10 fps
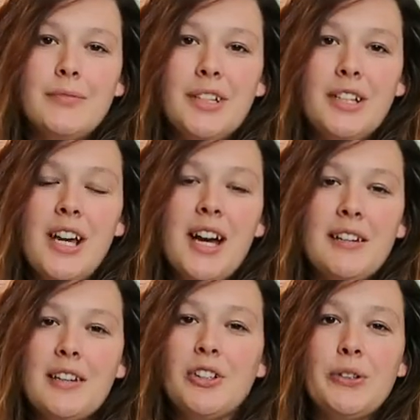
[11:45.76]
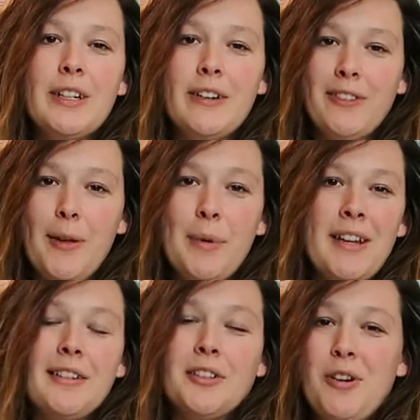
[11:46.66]
You unscrew it, you flip it,
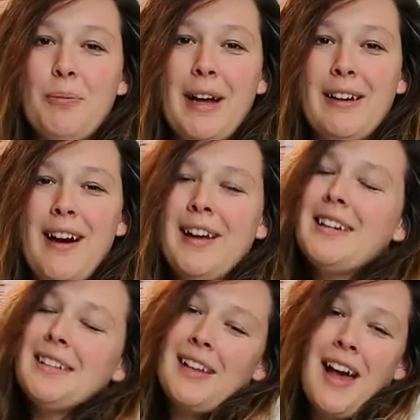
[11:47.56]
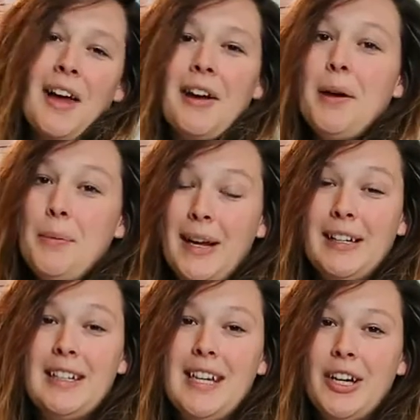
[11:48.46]
you screw it back on. It's not a
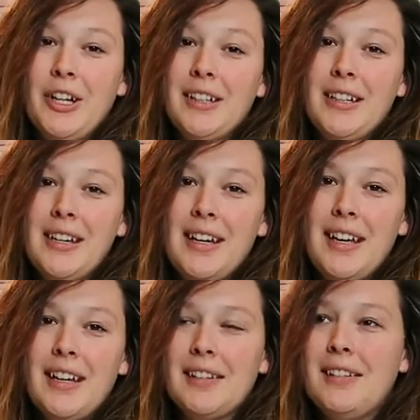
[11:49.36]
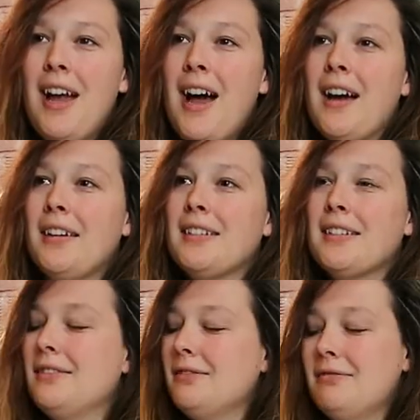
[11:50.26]
big deal. It's not
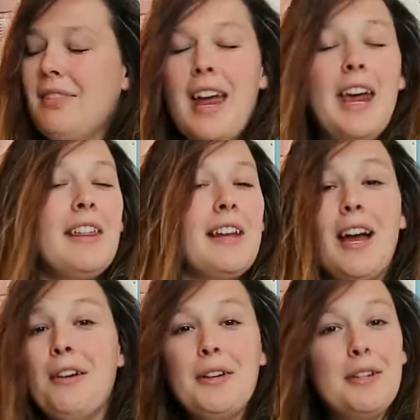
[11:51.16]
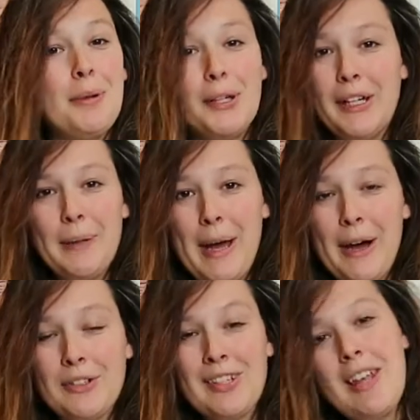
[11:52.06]
anything I was worried
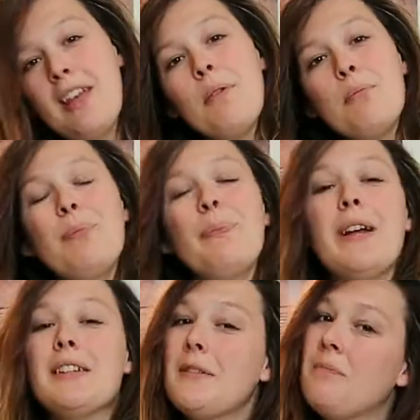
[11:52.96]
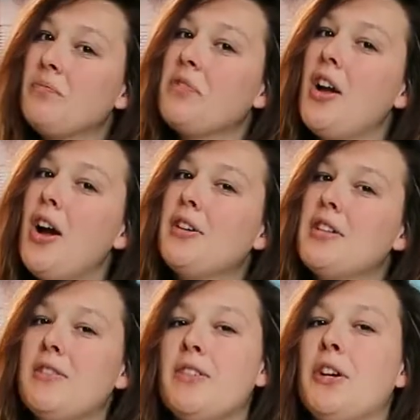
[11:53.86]
about. But,
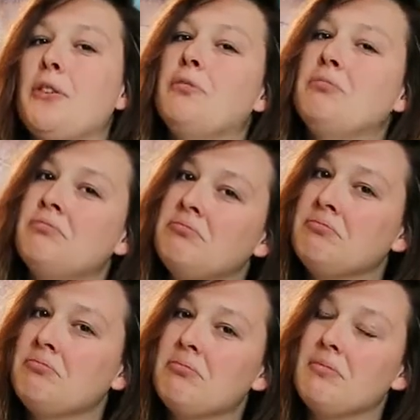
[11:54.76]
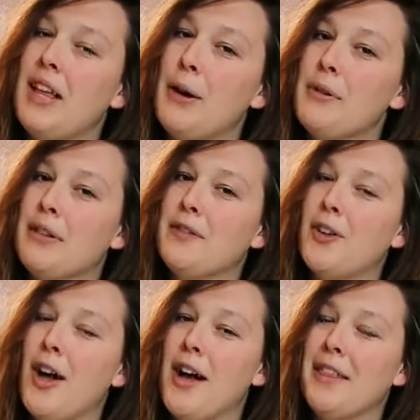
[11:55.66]
honest review, that was a
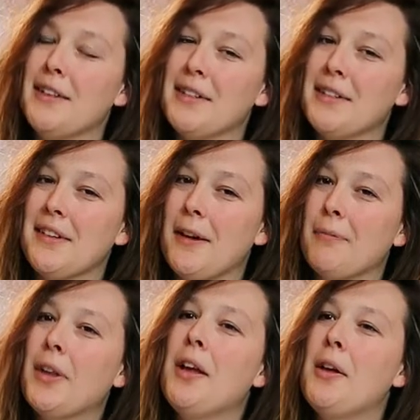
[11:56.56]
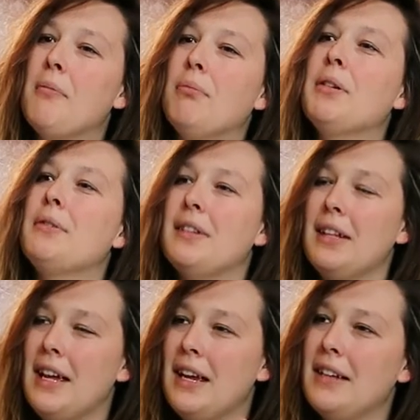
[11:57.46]
flaw in the system, but it was
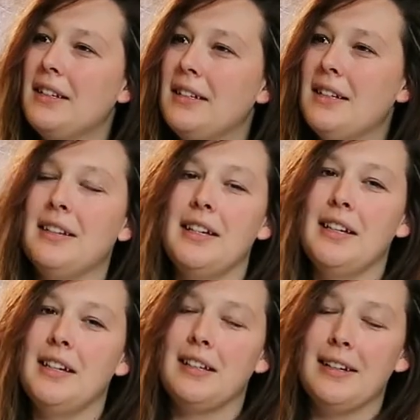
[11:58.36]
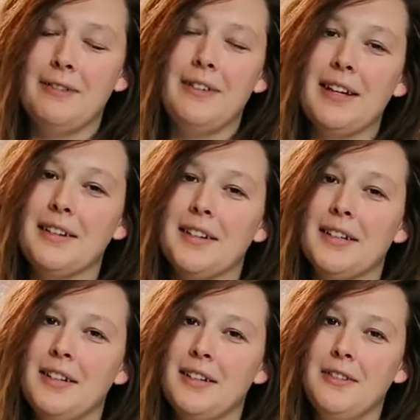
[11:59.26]
a easy to fix
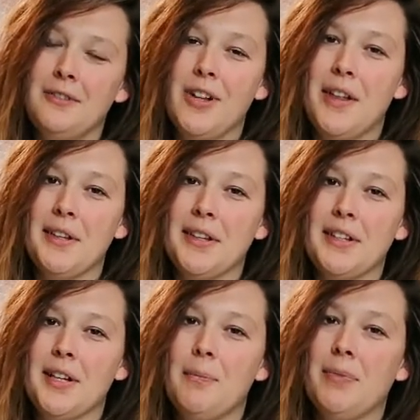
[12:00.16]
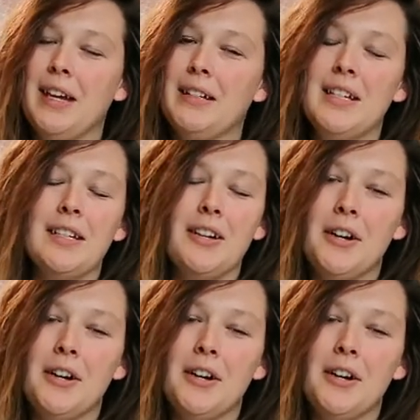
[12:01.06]
flaw in the system that didn't